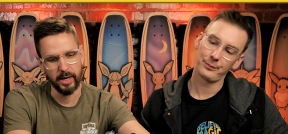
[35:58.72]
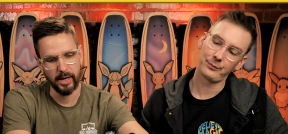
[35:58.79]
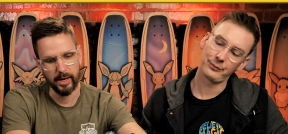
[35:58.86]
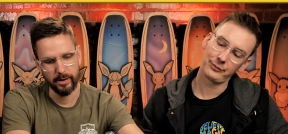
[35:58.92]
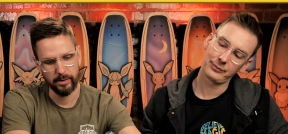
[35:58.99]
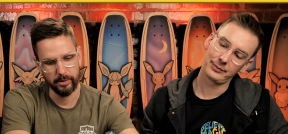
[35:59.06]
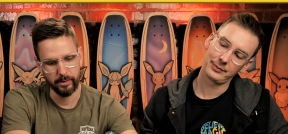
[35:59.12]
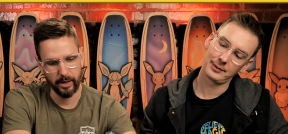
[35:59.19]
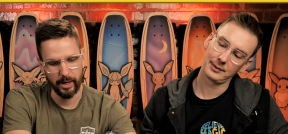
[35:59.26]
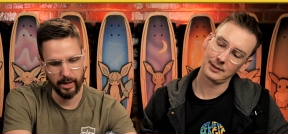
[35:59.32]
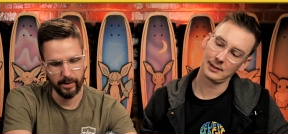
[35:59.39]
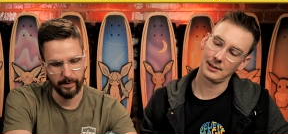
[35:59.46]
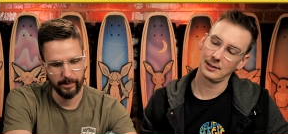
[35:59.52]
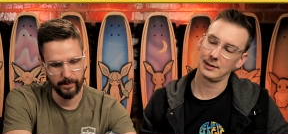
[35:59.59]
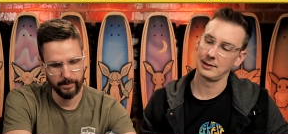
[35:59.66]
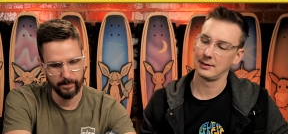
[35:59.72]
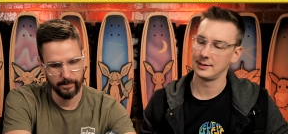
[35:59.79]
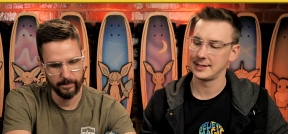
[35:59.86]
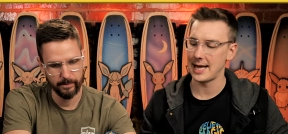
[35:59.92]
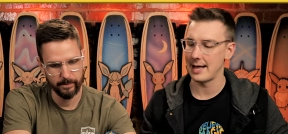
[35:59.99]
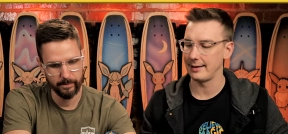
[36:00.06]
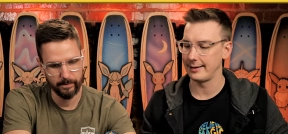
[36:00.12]
Speaker 1: okay, okay.
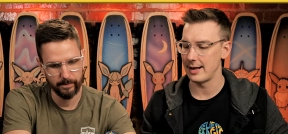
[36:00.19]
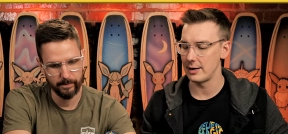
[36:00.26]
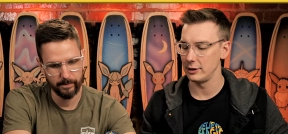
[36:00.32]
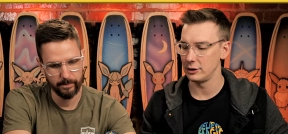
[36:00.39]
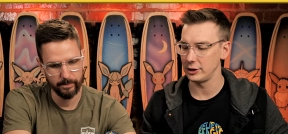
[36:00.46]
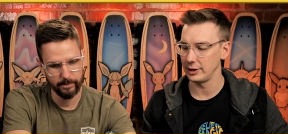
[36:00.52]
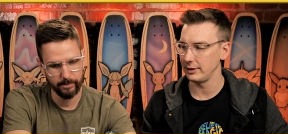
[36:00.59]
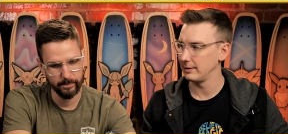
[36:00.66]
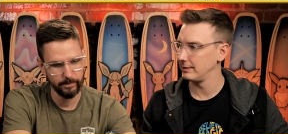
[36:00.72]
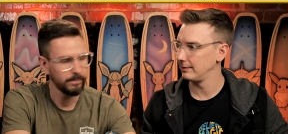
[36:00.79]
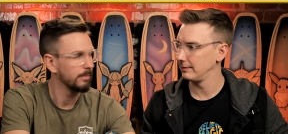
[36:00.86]
Salad energy.